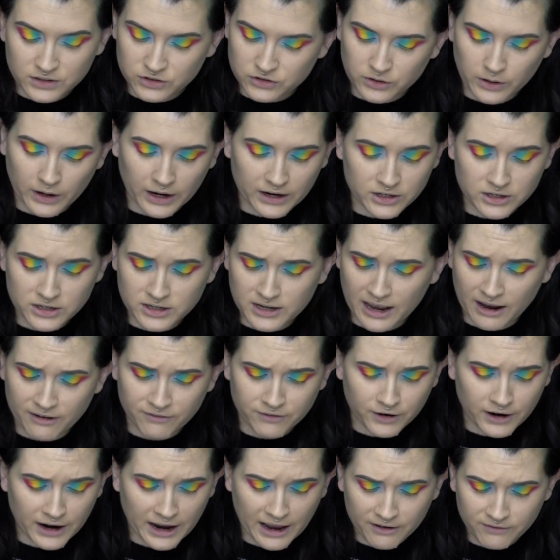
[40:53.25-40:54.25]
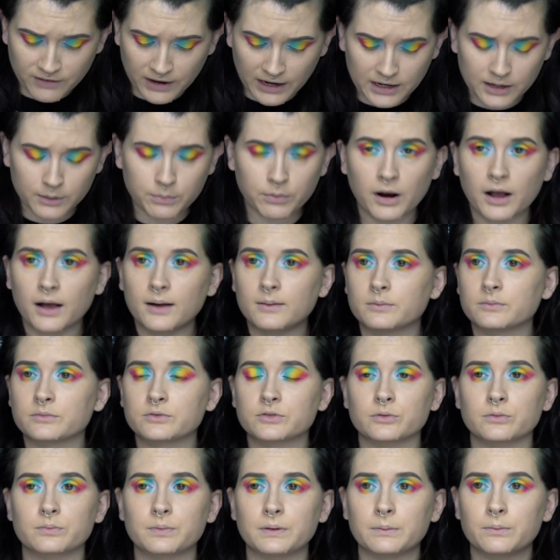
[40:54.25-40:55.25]
And so I never have any
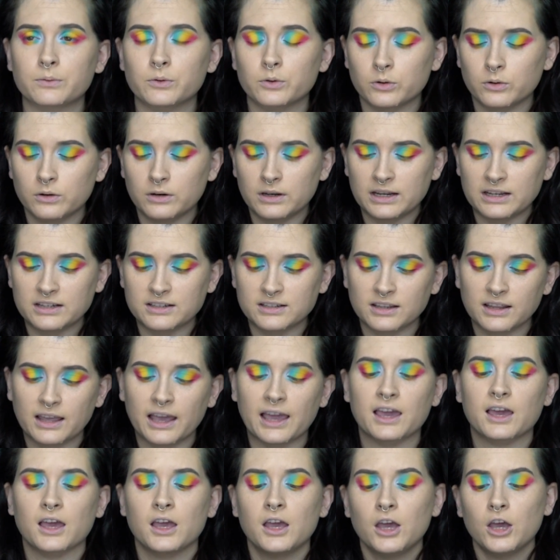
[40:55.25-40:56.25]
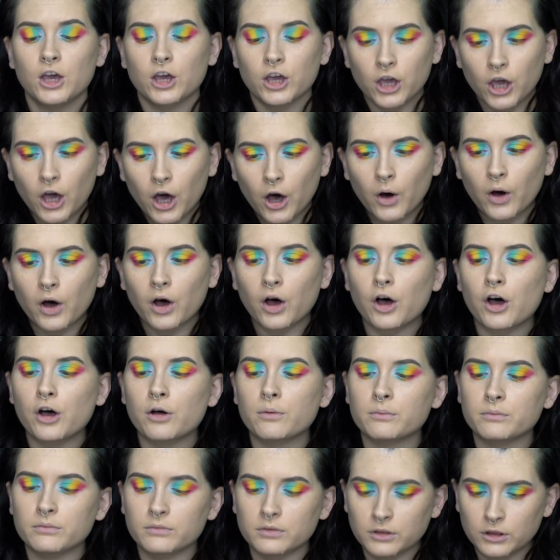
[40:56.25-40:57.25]
problems with people who need to like go
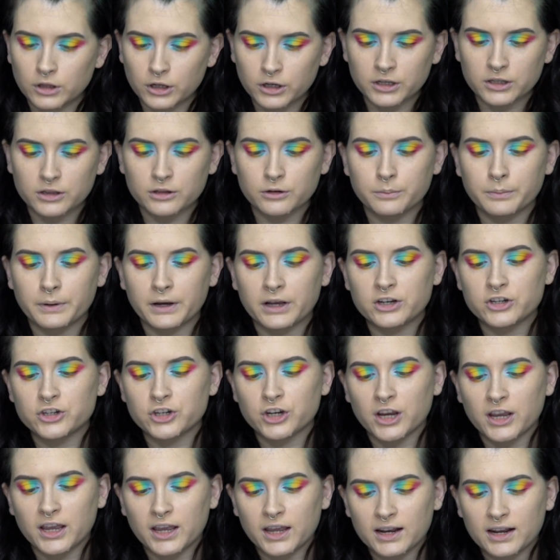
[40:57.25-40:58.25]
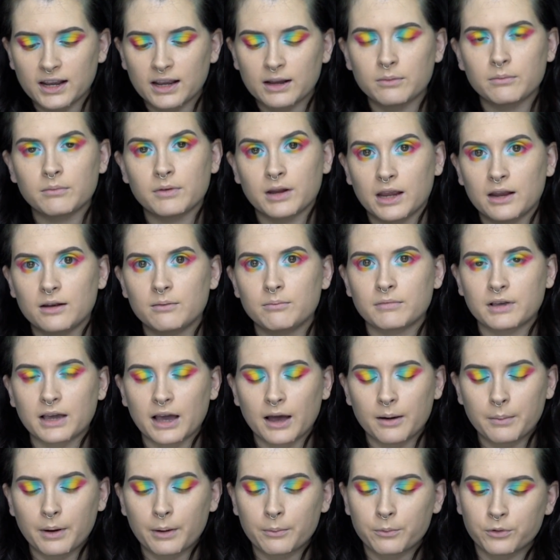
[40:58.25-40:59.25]
home, look at their budget and
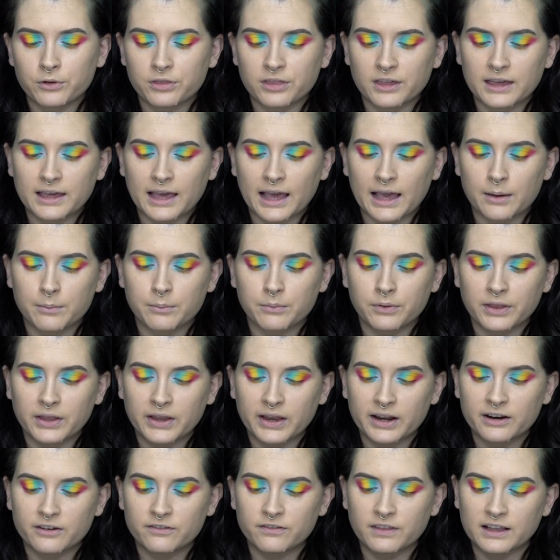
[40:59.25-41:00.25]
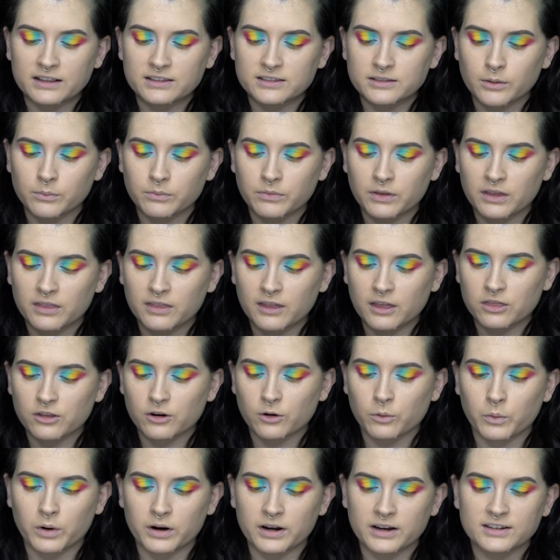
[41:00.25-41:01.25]
come up with a game plan if that's something that
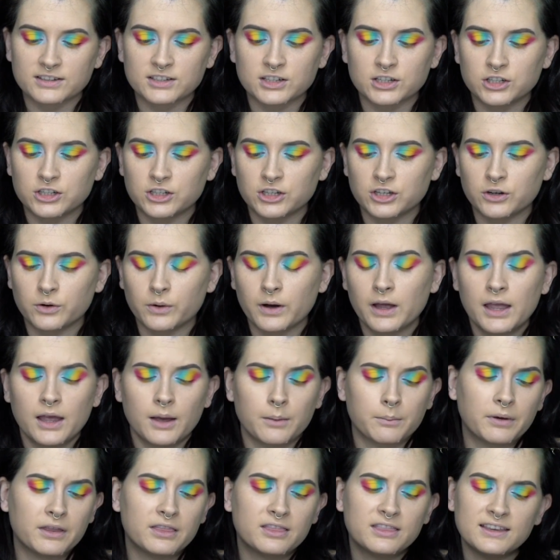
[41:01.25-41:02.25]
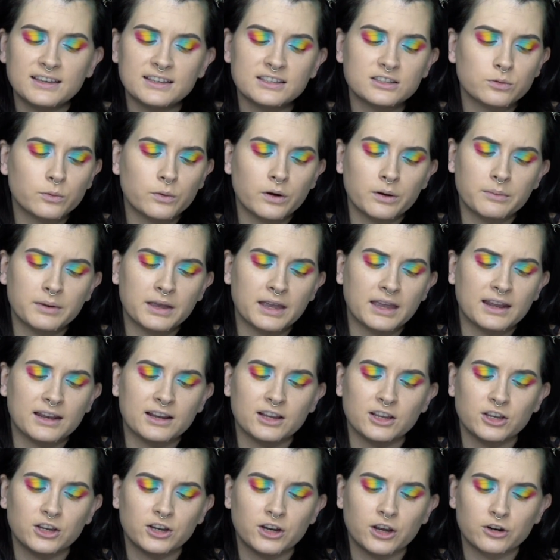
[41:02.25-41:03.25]
they're wanting to do. But this
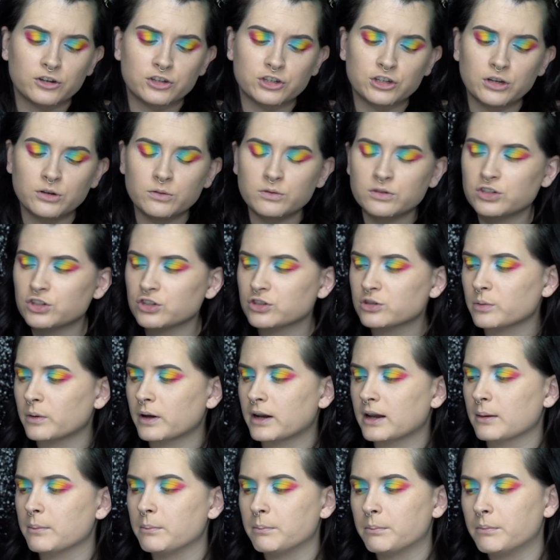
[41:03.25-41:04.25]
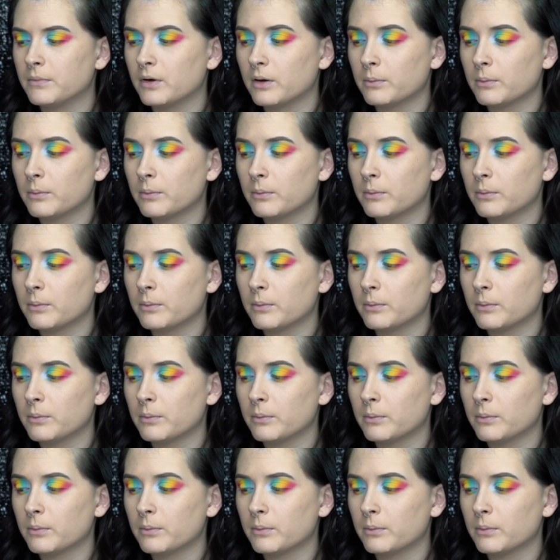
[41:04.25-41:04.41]
woman, you know, she was just wanting